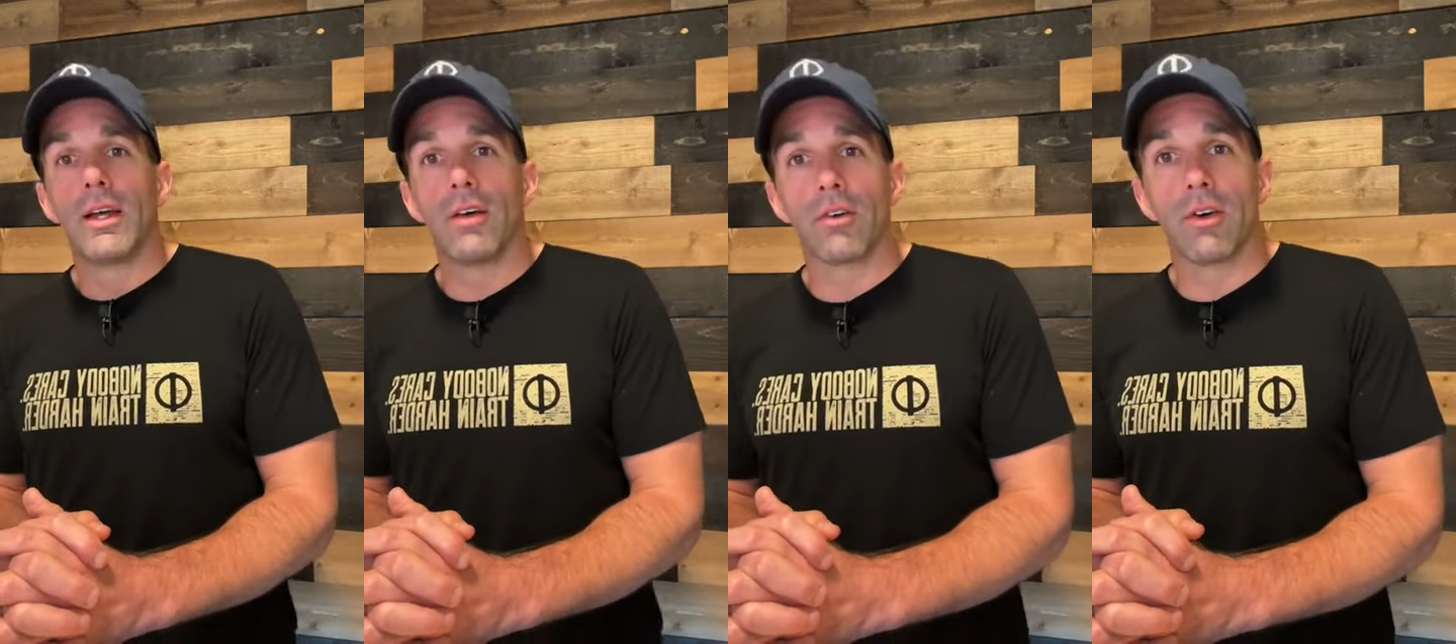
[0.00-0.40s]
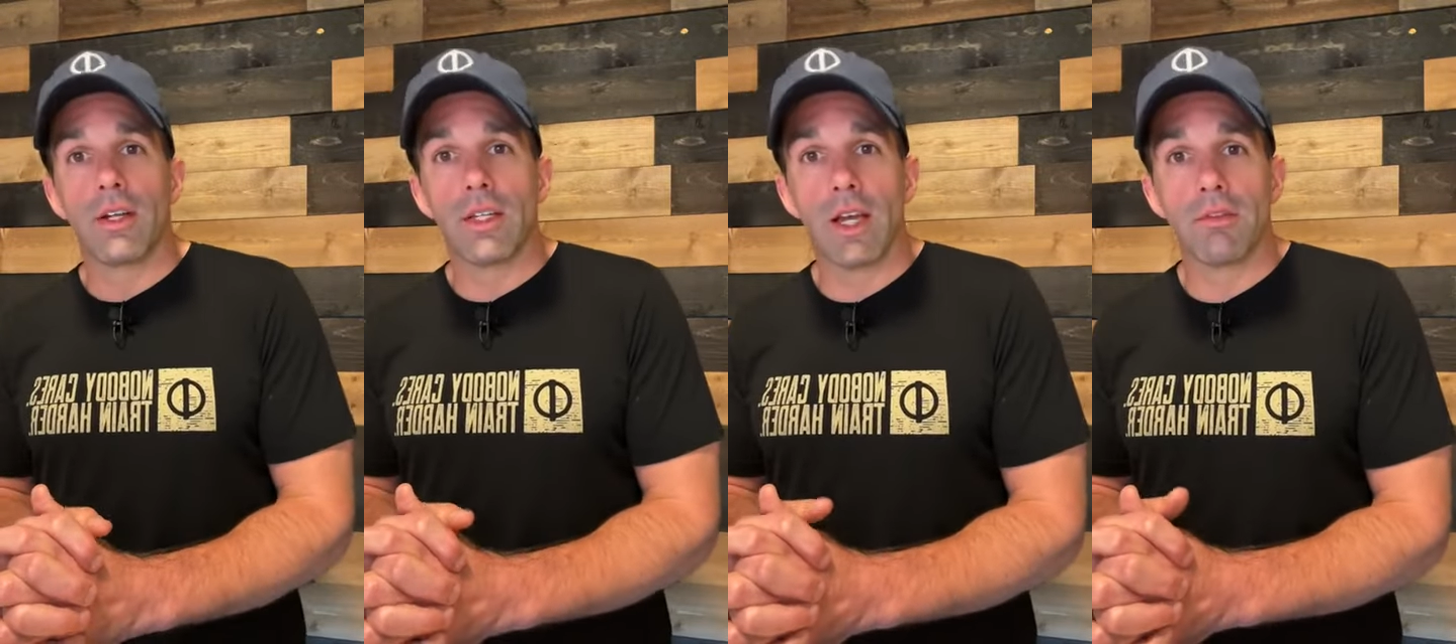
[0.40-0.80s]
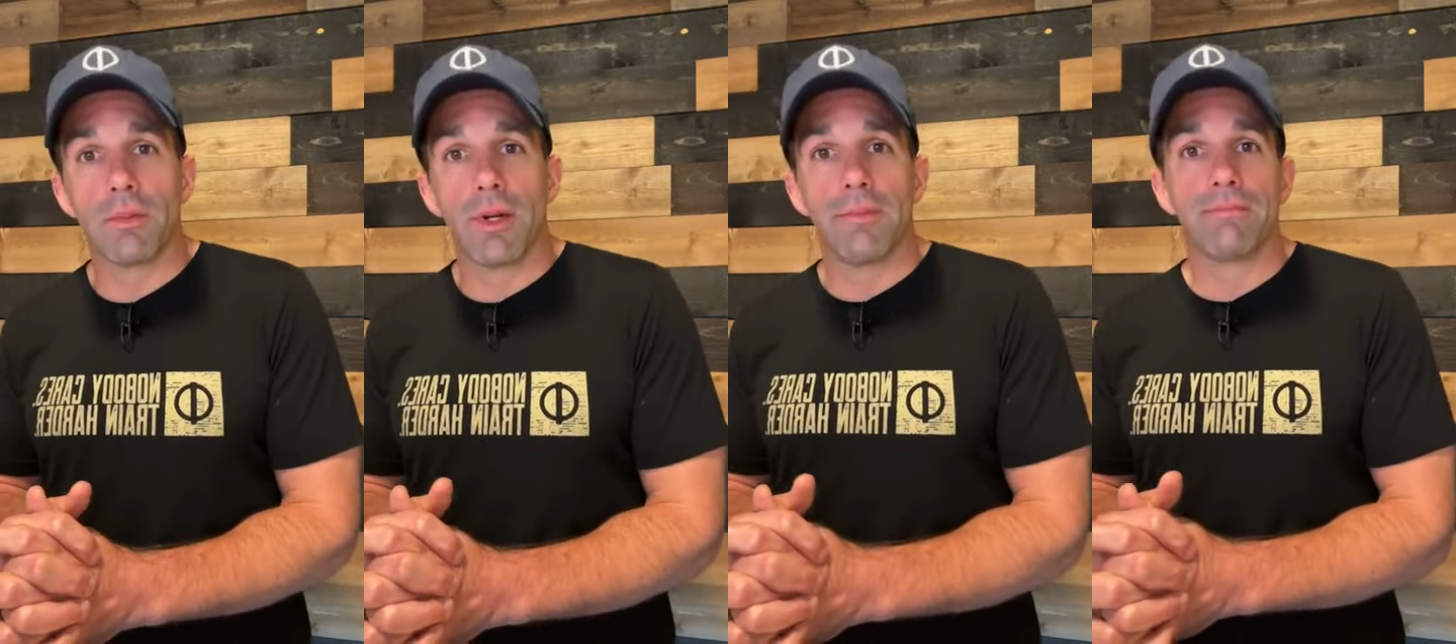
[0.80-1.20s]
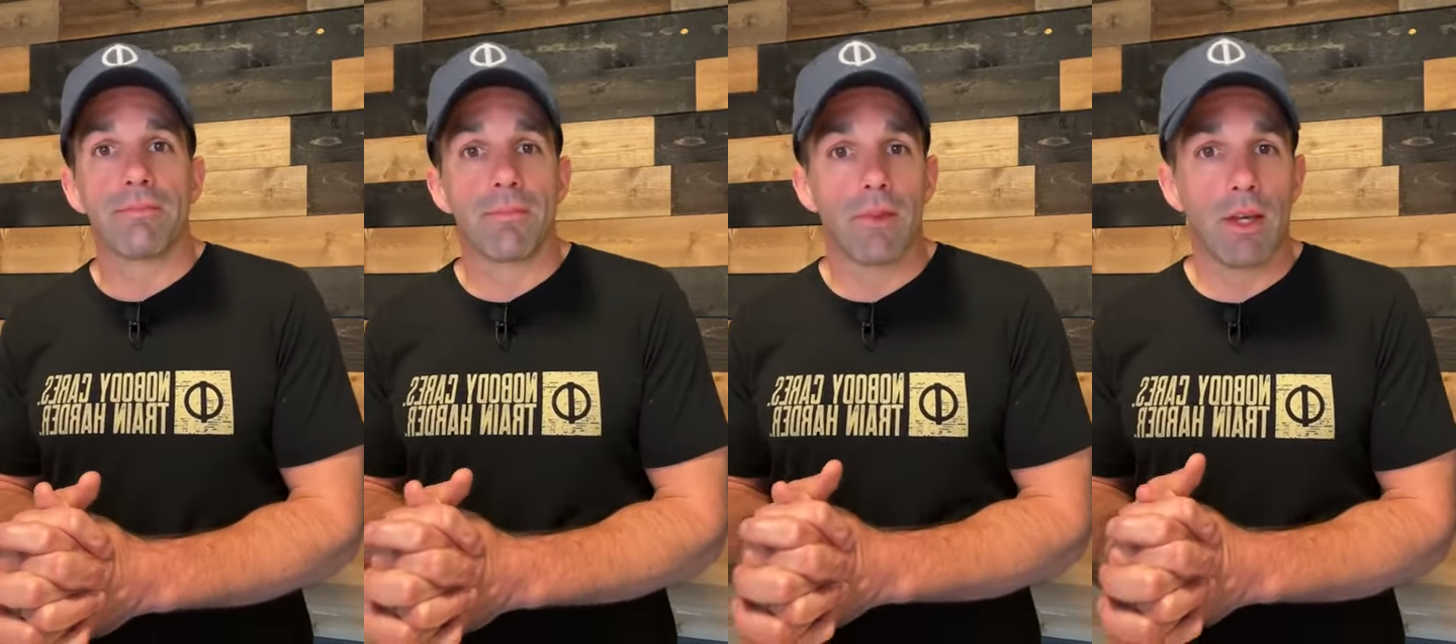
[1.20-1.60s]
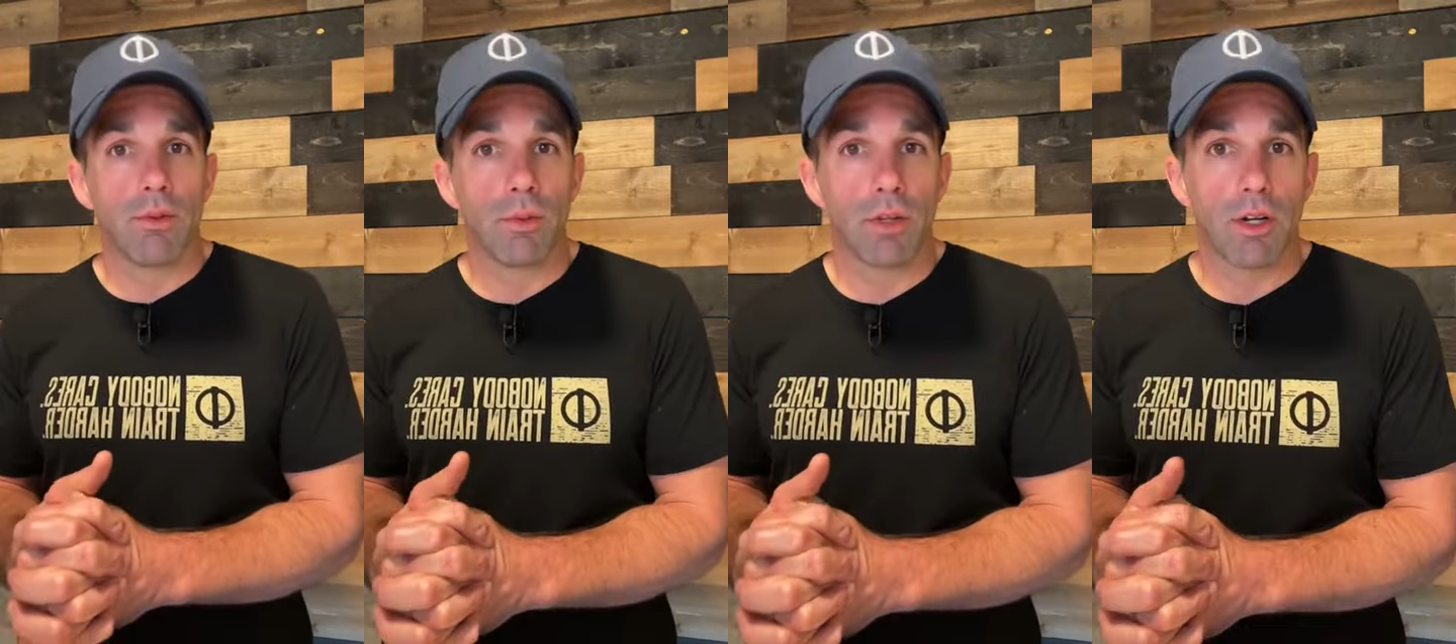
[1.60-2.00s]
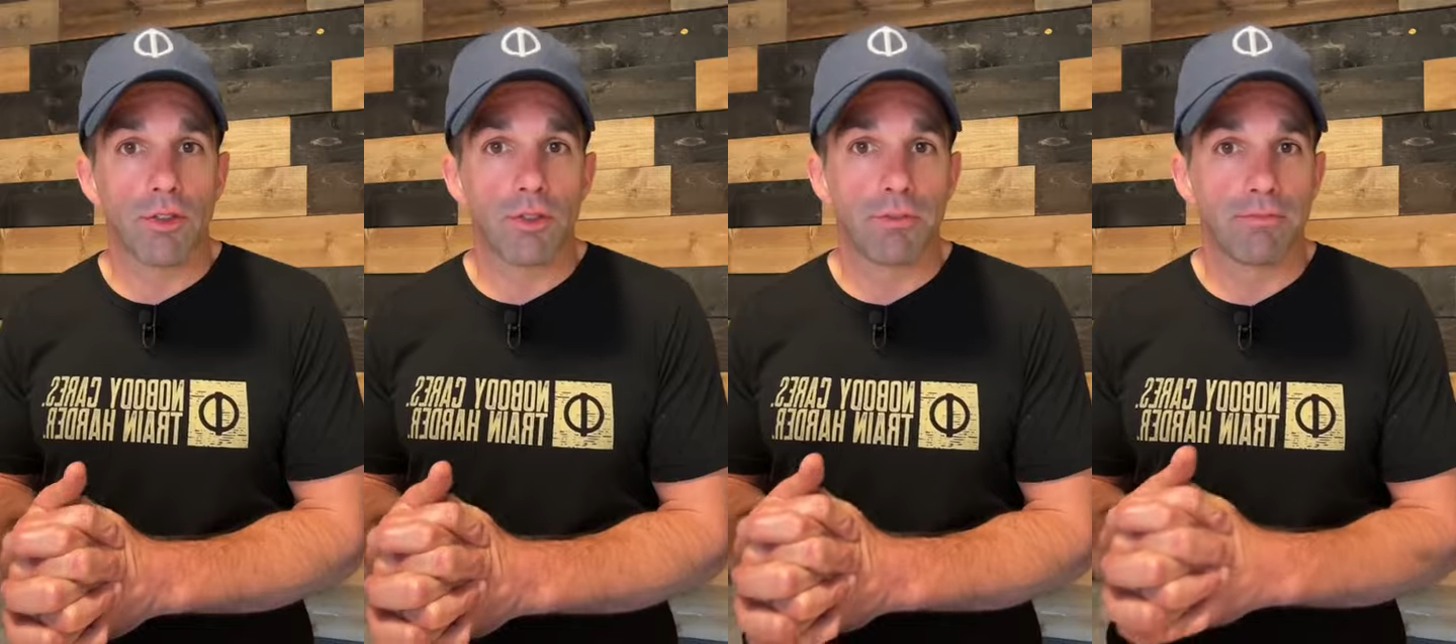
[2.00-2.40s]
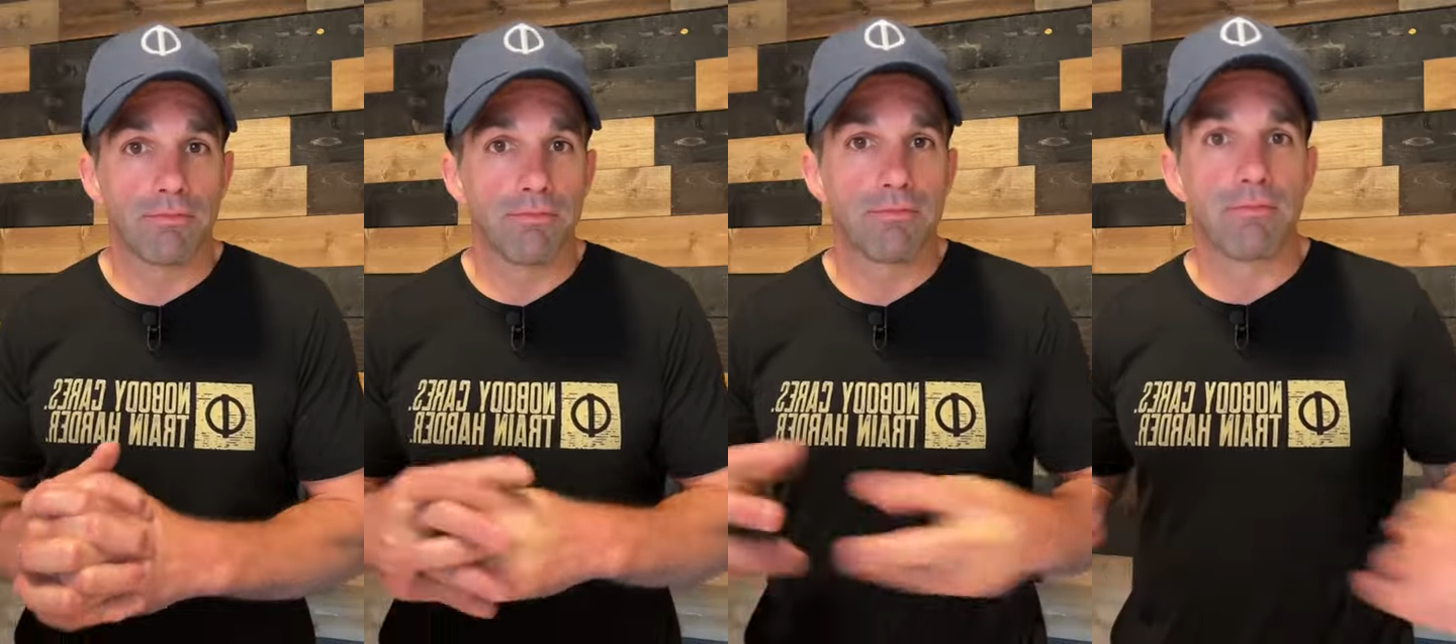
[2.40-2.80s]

Have a great day, everybody, and we'll talk soon.